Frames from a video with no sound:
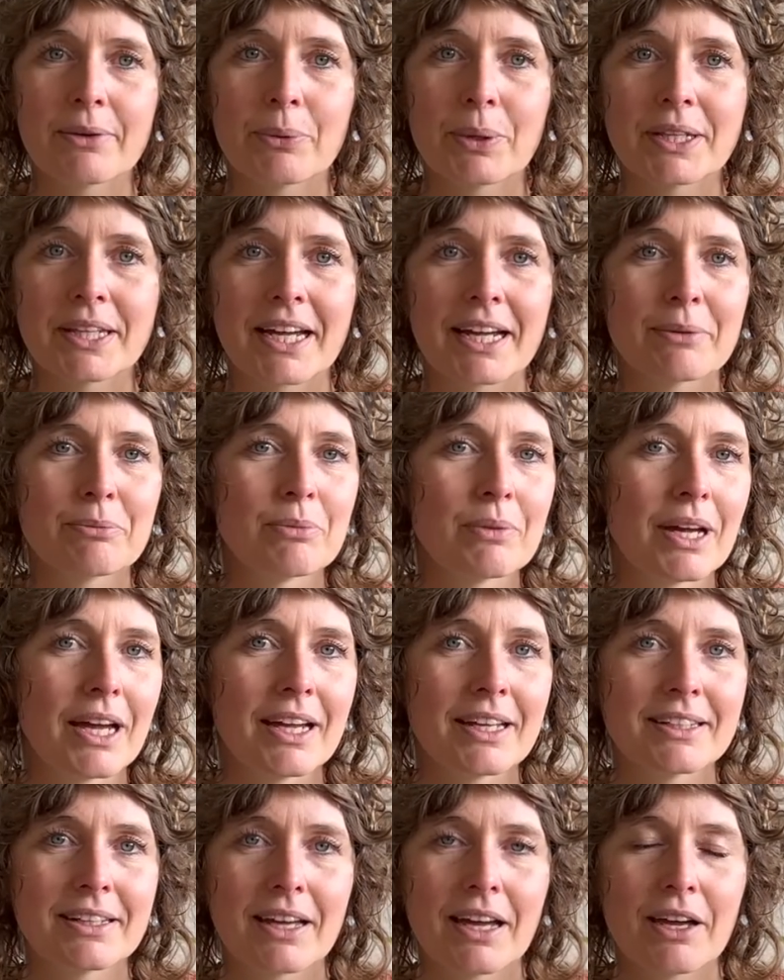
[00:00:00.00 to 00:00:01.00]
when I'm
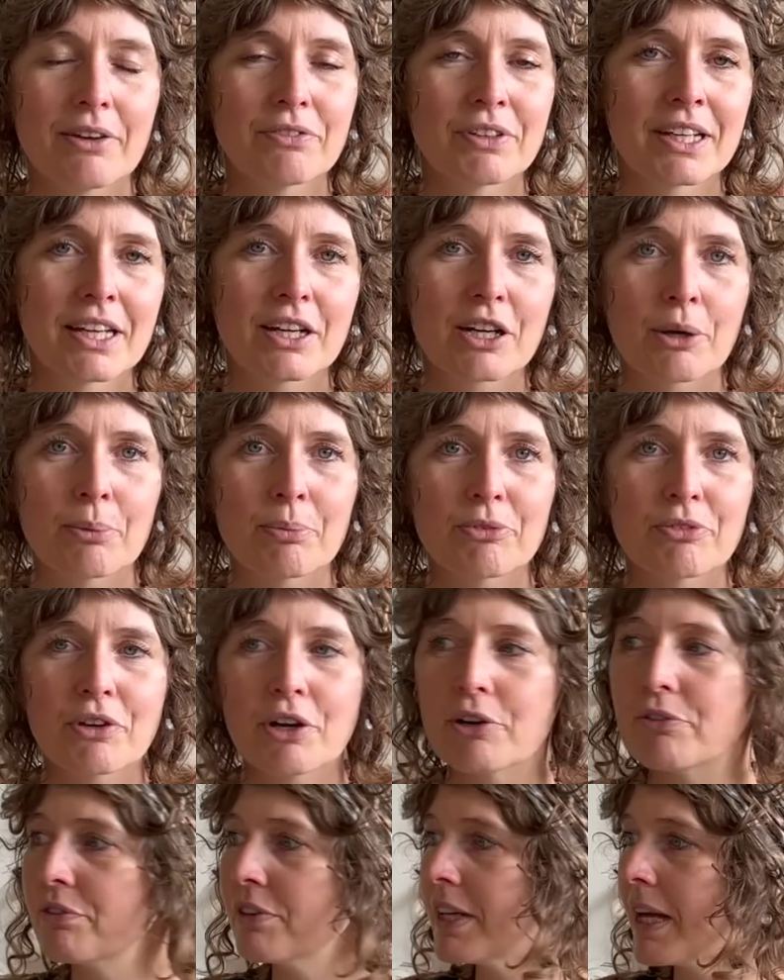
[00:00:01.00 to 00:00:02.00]
having a cup of
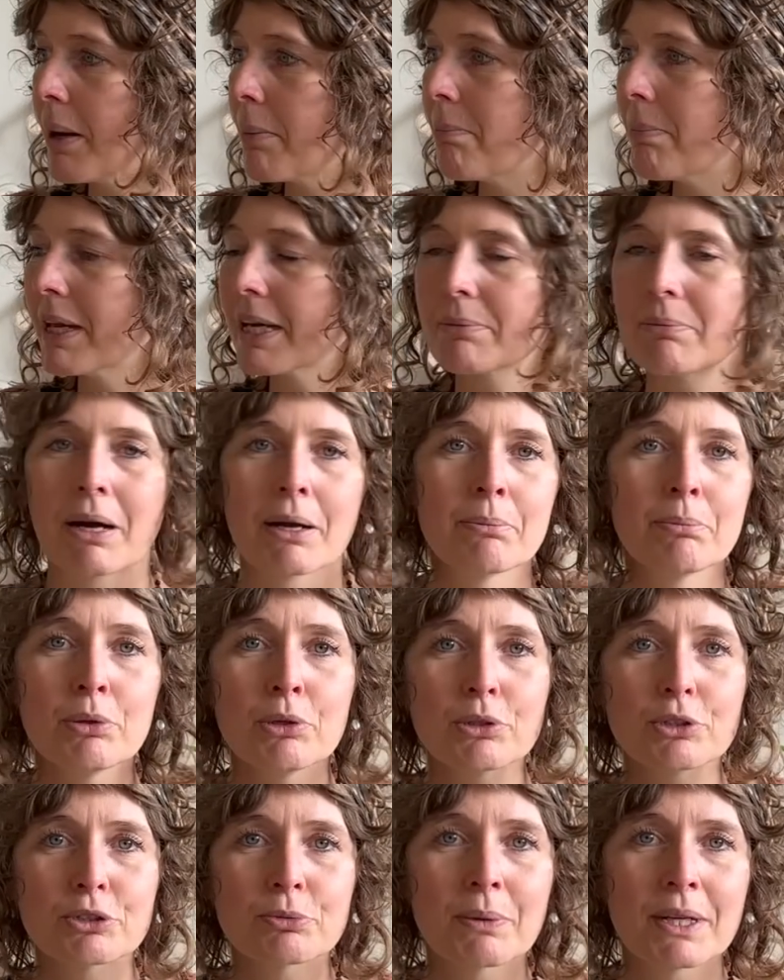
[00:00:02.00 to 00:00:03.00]
coffee, I pick my
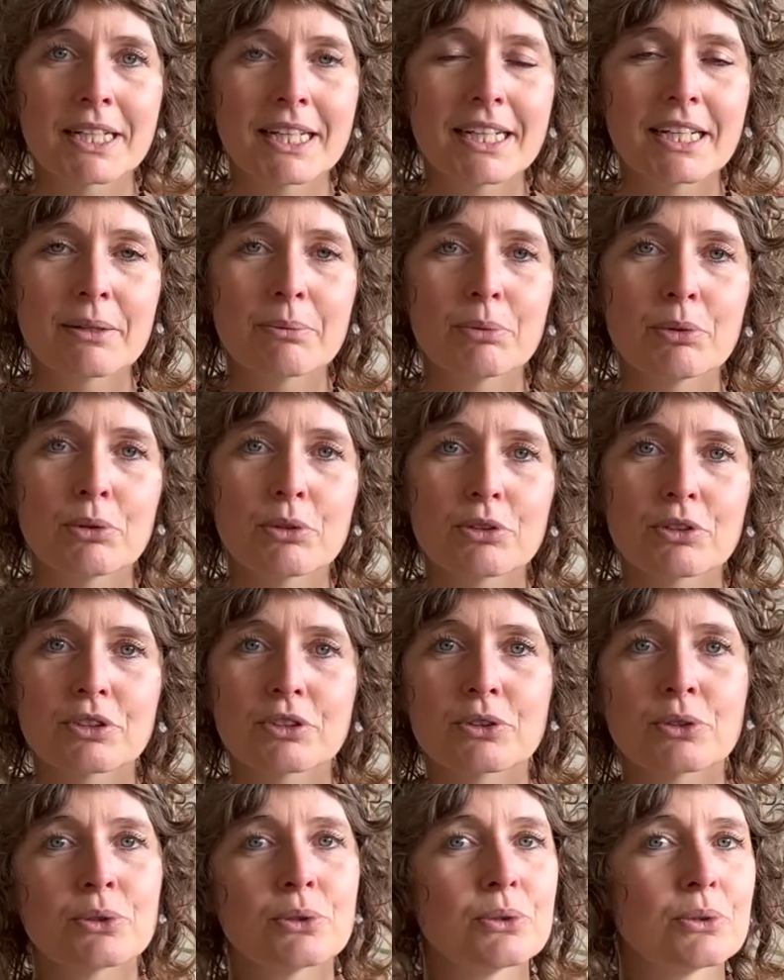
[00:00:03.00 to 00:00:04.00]
books, my knitting books,
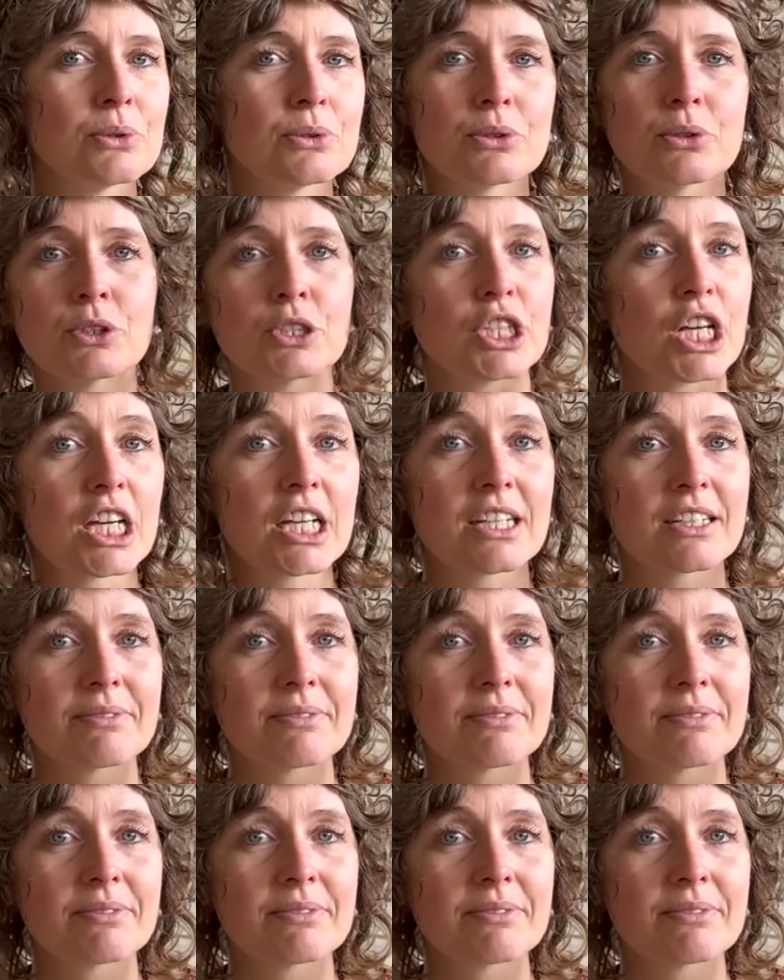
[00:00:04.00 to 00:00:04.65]
to check.